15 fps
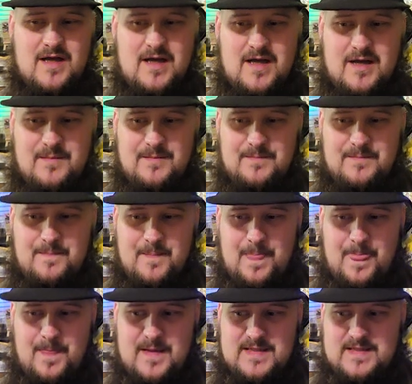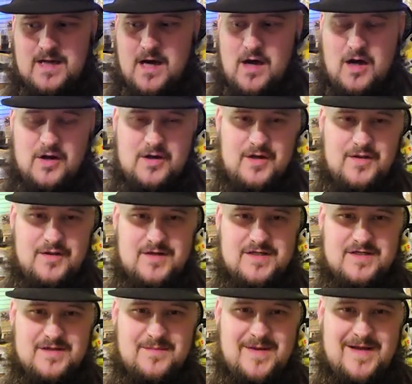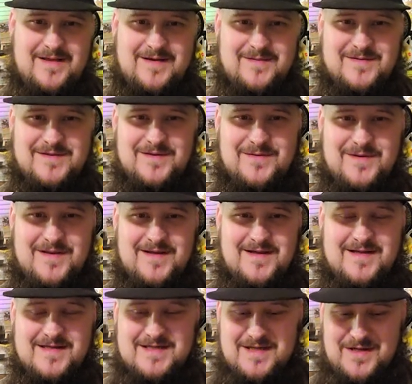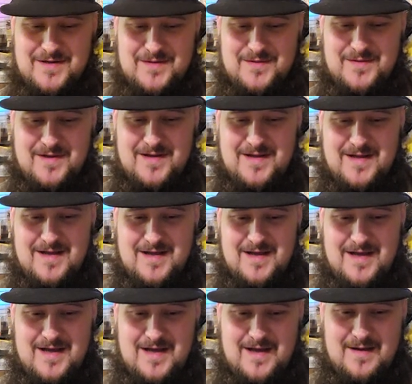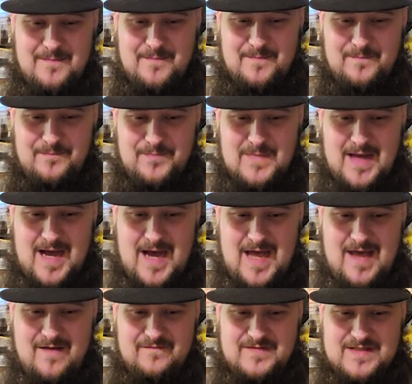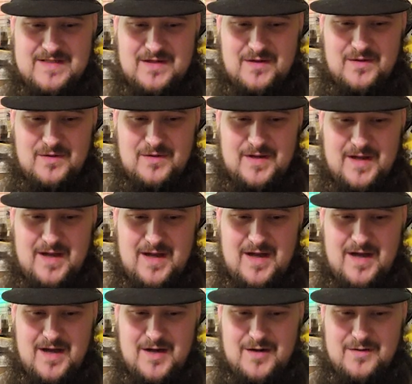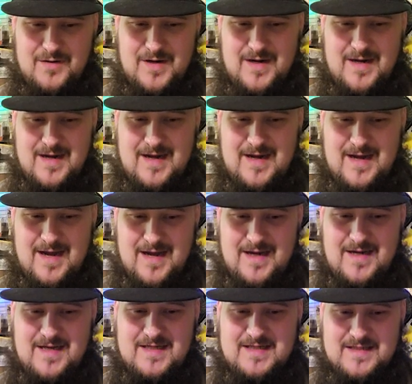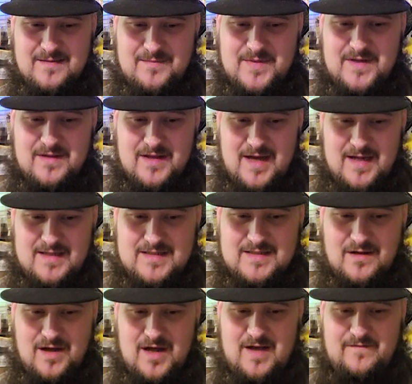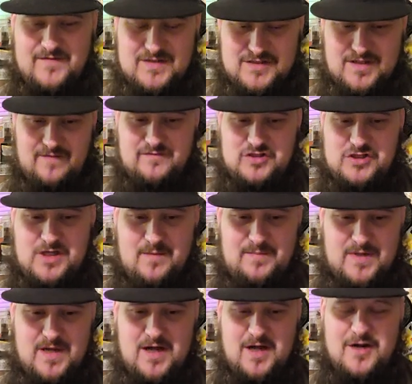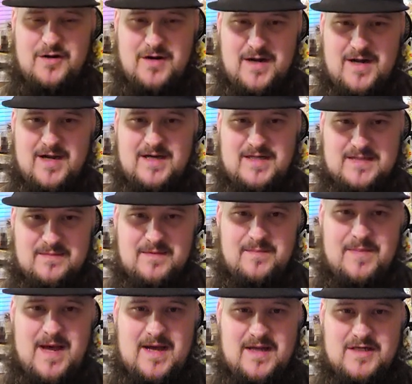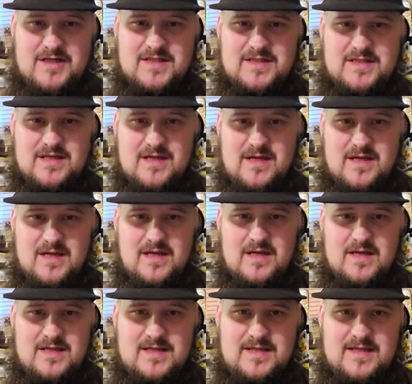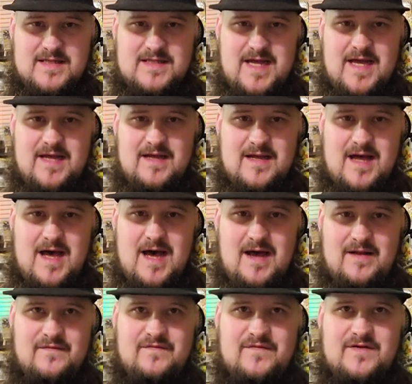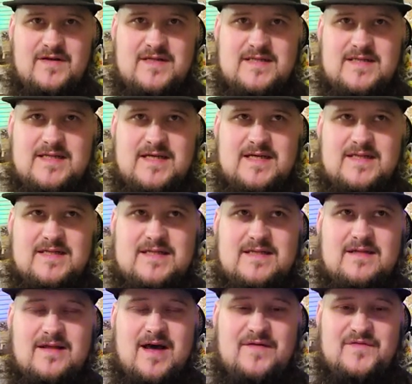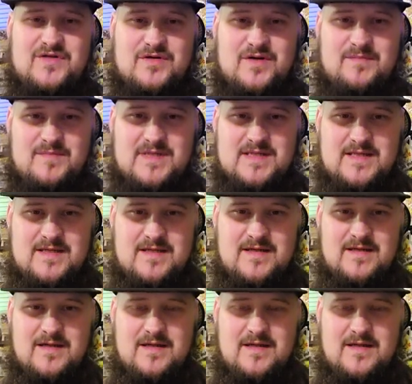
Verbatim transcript: Um, it's not all good. There's a little bad that comes along with it. So, um, I have sold 190 something lots. So I've, I've shipped 190 something packages to this day out of six live streams.